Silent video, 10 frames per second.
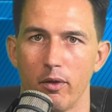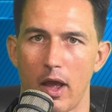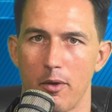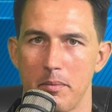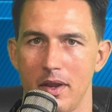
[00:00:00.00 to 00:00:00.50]
that
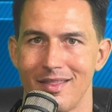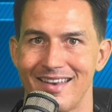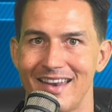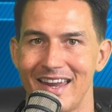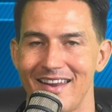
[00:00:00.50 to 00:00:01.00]
would be the
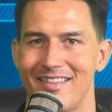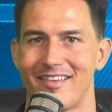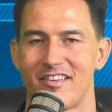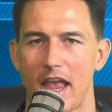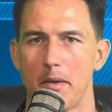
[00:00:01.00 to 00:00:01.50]
knee the
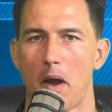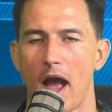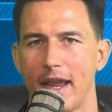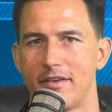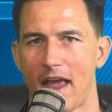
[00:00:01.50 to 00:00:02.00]
same
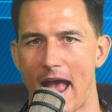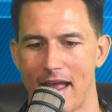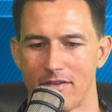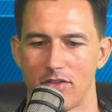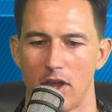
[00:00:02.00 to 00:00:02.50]
height
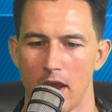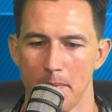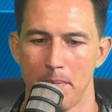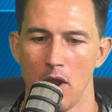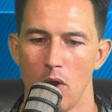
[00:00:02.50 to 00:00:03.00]
as the hip,
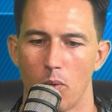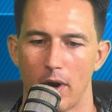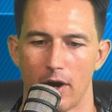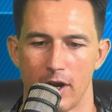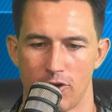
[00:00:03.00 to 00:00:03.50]

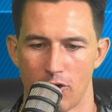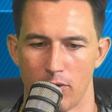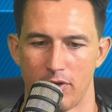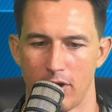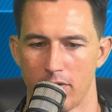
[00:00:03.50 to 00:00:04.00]
where it shows
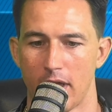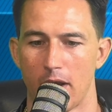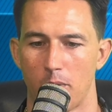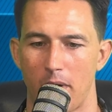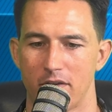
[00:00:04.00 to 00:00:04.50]
here that
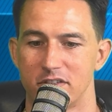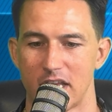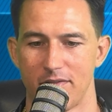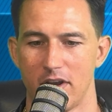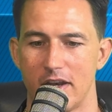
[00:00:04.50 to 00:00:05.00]
around
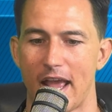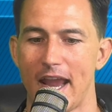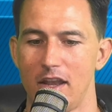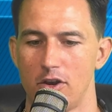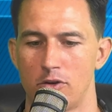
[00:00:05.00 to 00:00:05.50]
70 to
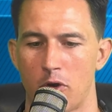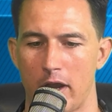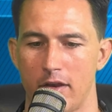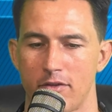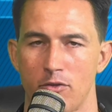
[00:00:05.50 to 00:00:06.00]
80
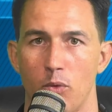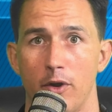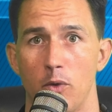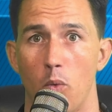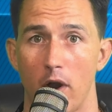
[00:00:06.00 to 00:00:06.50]
degrees is where
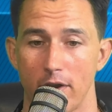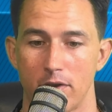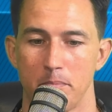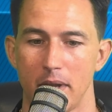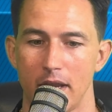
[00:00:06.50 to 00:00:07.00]
you want to
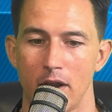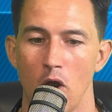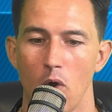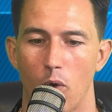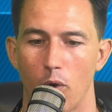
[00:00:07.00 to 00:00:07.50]
be,
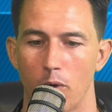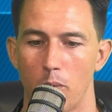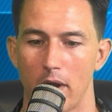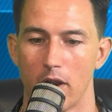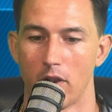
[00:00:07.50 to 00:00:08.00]
or
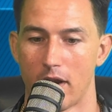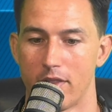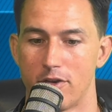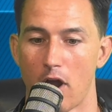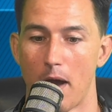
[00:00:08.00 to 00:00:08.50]
what a lot of the
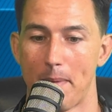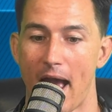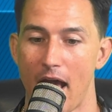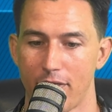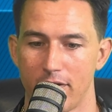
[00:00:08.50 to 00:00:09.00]
top
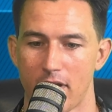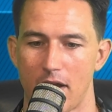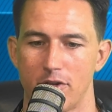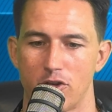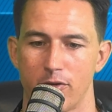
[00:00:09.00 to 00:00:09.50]
athletes have.
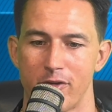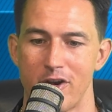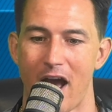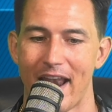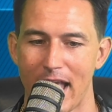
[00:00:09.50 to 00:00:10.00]
And so if you're
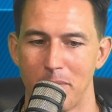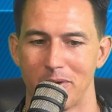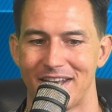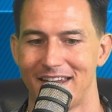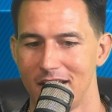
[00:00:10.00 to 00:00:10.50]
not able
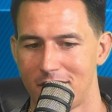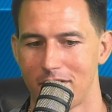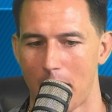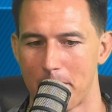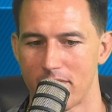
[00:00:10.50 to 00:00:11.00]
to get to
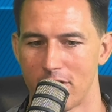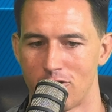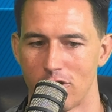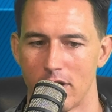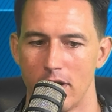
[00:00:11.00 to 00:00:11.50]
that
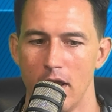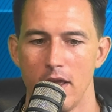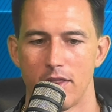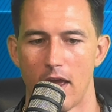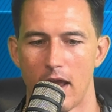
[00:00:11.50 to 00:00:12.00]
position,
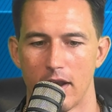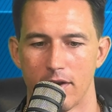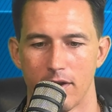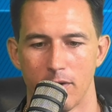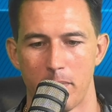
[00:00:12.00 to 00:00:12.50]
then
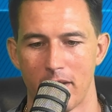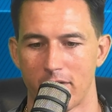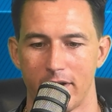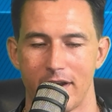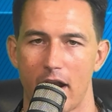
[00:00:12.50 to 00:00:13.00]
you're
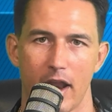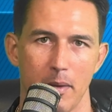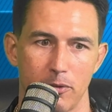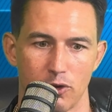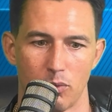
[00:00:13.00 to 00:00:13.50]
basically not
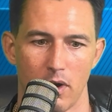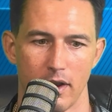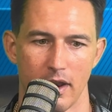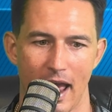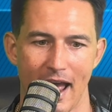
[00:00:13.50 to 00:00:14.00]
able to
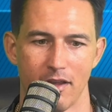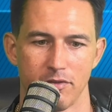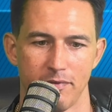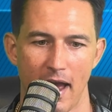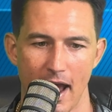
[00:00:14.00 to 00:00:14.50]
run as
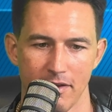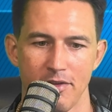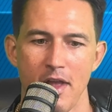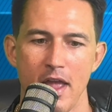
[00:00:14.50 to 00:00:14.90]
fast.